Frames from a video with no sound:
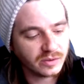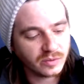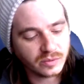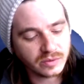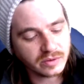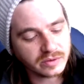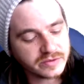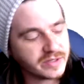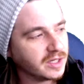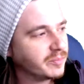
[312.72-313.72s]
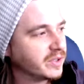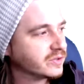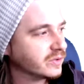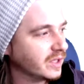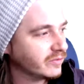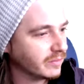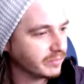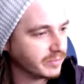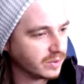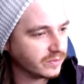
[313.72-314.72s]
or to take a picture of a
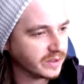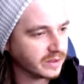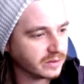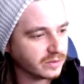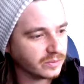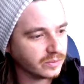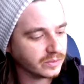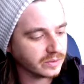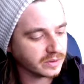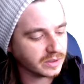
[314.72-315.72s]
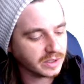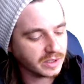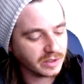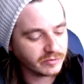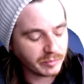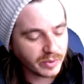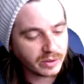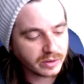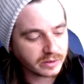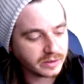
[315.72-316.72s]
building, or of a
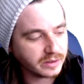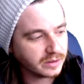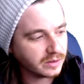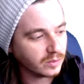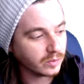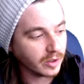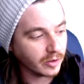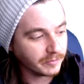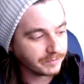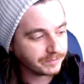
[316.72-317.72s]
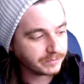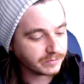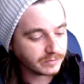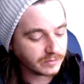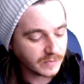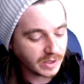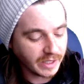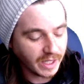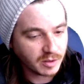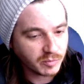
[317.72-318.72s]
barn, or of
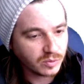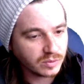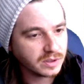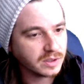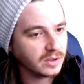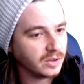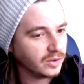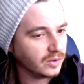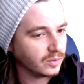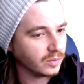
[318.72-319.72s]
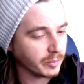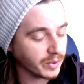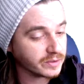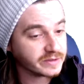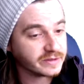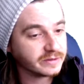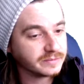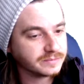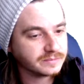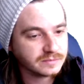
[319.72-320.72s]
an animal, or a person,